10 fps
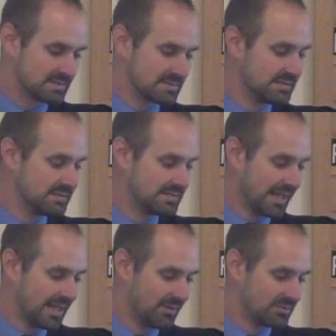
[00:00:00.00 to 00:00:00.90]
Sitting
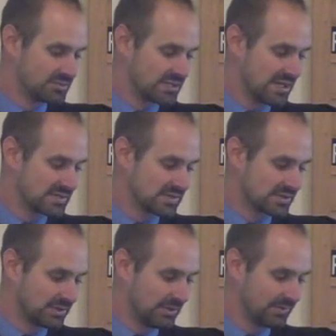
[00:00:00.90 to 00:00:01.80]
down,
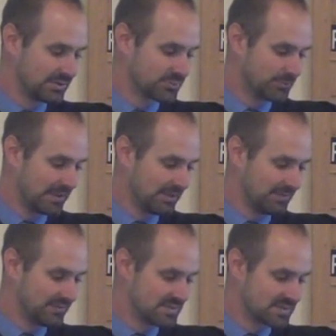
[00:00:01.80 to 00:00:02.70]
Jesus called the
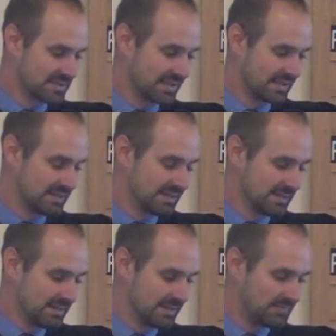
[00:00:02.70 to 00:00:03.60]
12 and
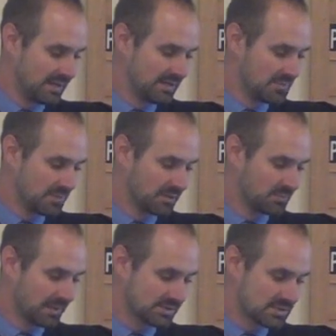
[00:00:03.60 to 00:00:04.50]
said, "If
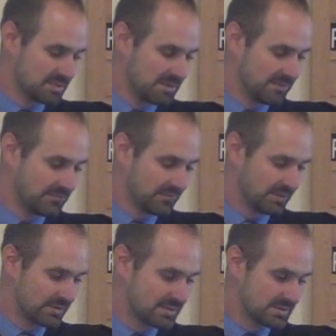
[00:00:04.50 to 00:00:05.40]
anyone wants to be
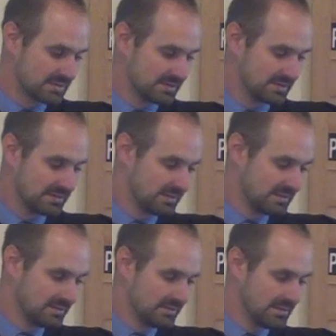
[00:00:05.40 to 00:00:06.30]
first,
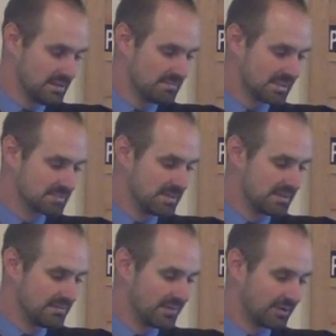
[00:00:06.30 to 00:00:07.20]
he must be
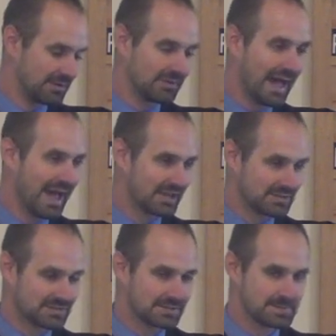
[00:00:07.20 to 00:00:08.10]
the very
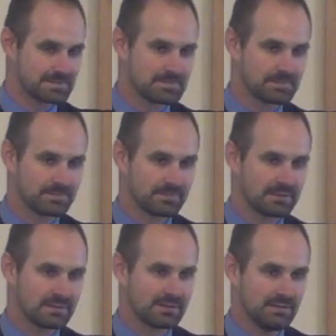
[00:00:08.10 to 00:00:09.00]
last
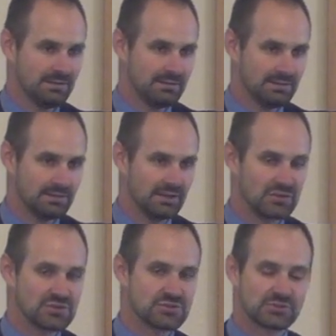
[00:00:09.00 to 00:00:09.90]
and
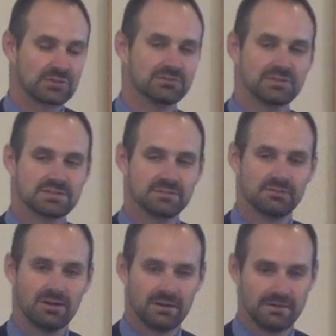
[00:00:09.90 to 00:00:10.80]
the servant
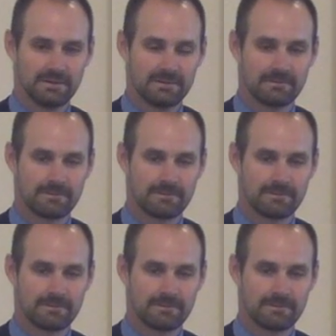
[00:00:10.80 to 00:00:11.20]
of all."